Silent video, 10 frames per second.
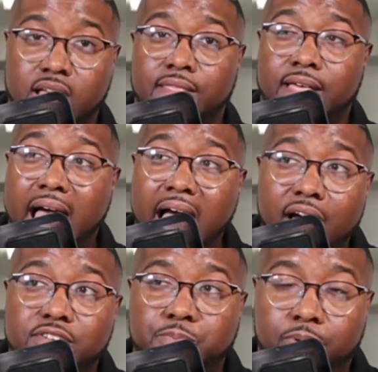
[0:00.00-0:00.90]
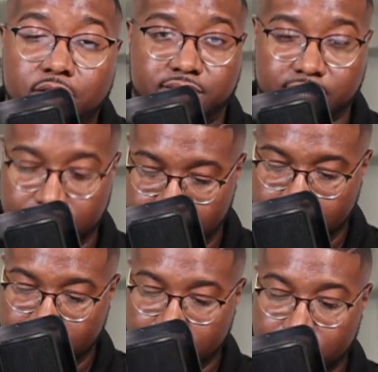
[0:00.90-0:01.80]
The average person,
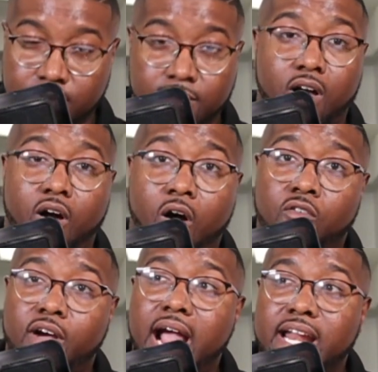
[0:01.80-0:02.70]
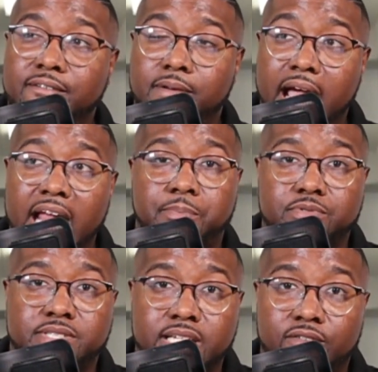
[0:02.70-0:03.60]
over
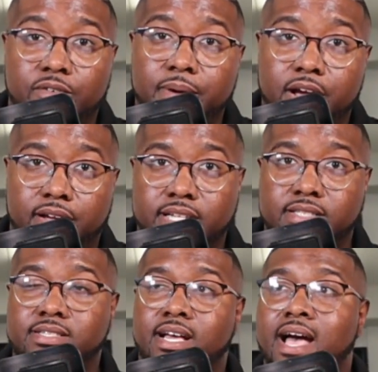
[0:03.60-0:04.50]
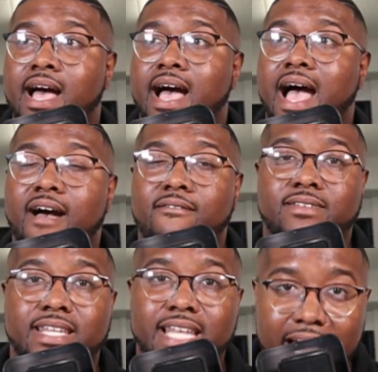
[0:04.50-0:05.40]
80% of Americans, have
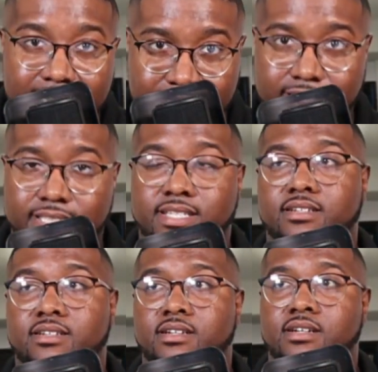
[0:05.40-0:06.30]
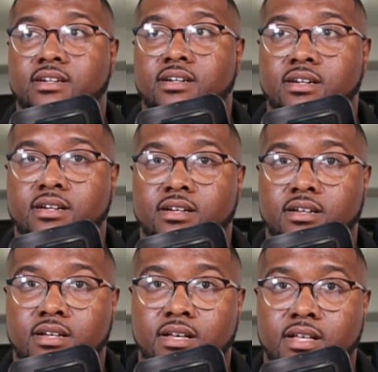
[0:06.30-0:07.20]
less
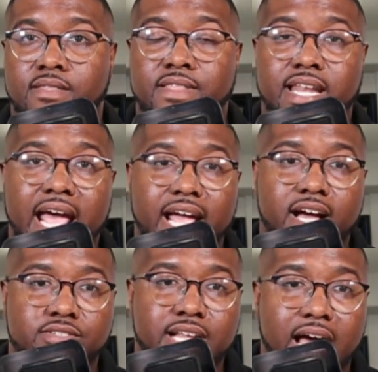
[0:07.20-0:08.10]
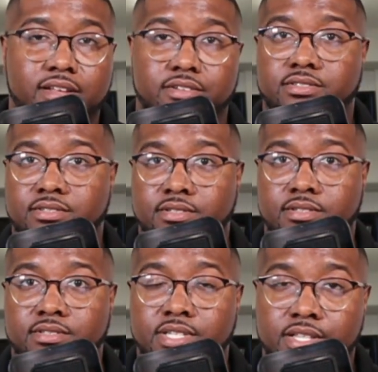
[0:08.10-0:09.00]
than $800
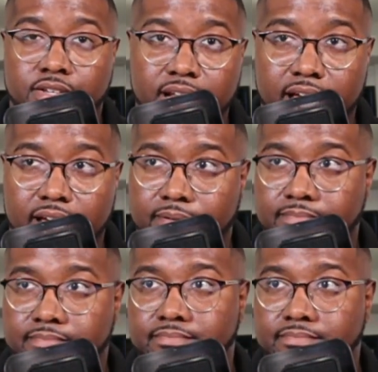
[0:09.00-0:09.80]
to their name.